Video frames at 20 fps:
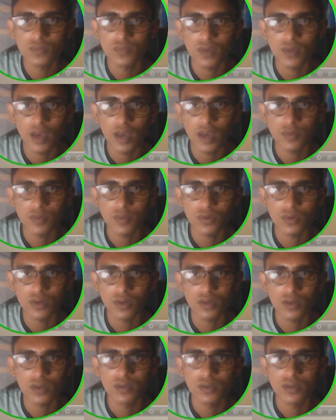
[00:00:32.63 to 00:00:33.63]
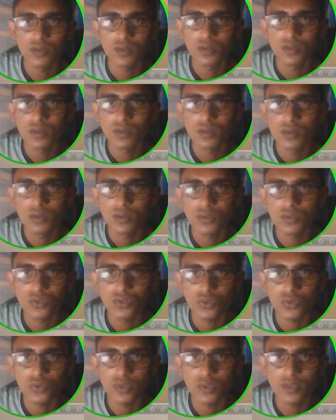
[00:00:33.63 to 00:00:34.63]
I'm gonna
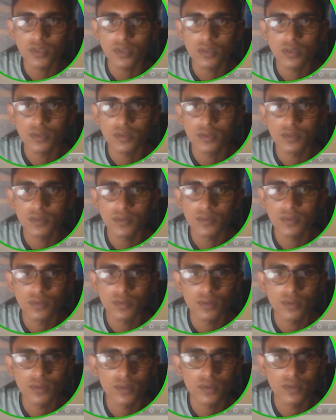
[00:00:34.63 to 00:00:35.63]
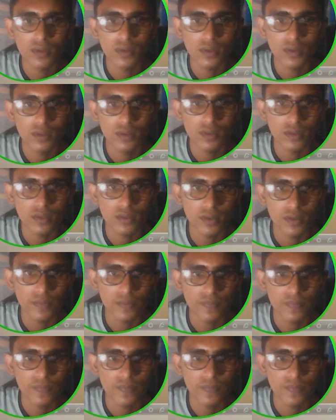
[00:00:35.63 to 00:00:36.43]
show it here.